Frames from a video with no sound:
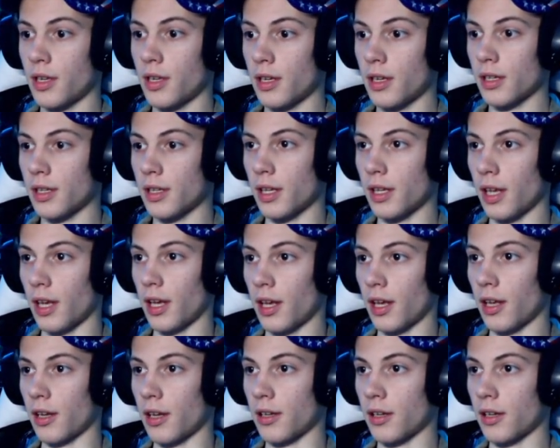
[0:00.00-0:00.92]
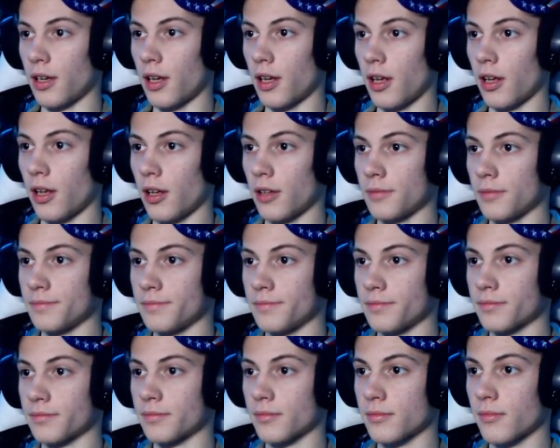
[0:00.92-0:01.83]
can
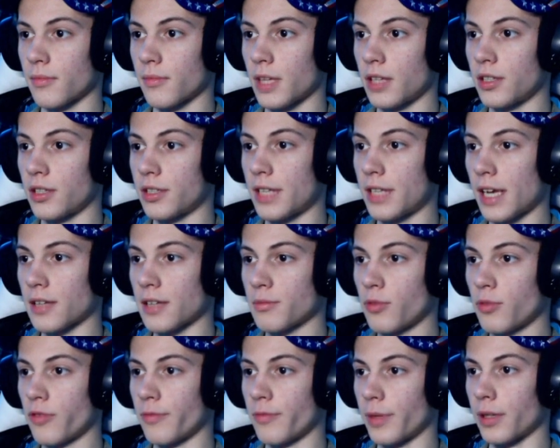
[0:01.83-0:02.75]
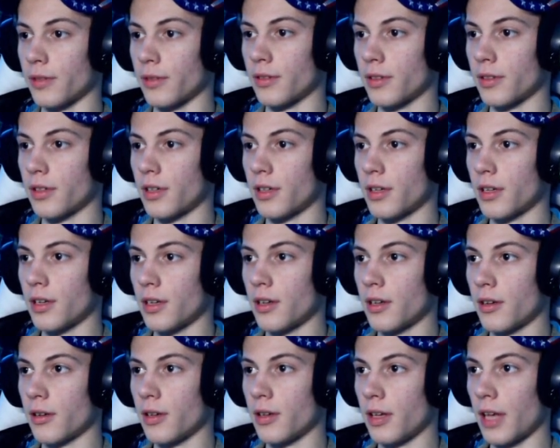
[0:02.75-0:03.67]
detect movement
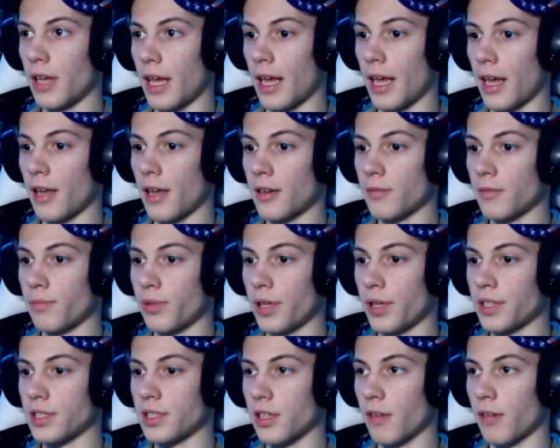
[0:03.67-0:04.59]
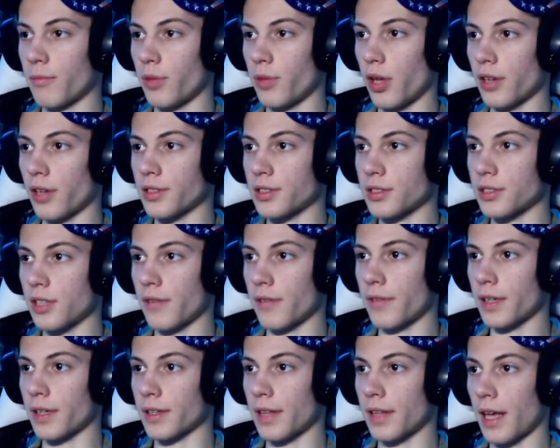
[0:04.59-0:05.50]
and placing of blocks and stuff
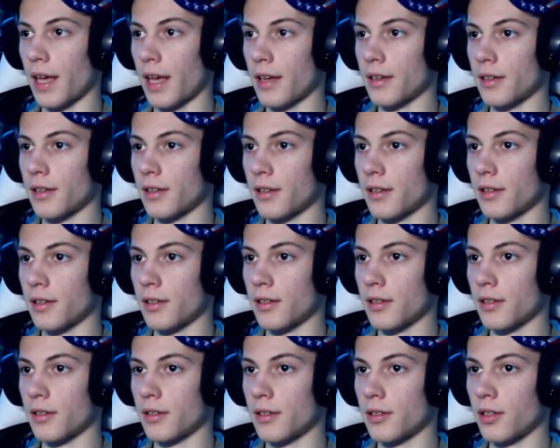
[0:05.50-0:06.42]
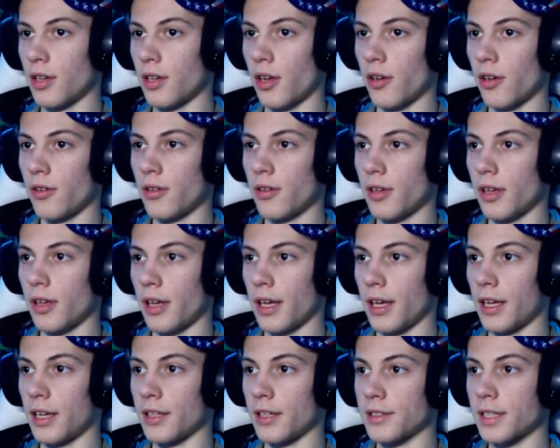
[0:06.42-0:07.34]
like that, you know,
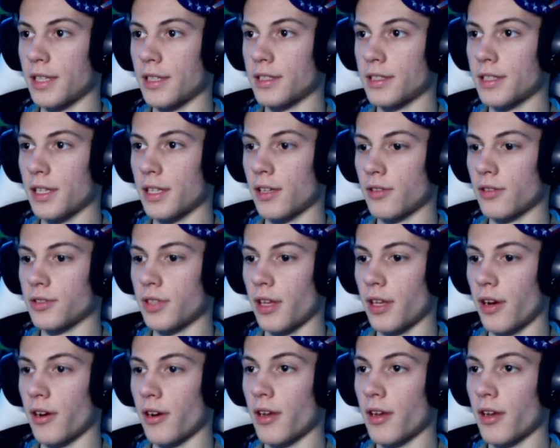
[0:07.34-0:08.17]
and it sends signals there.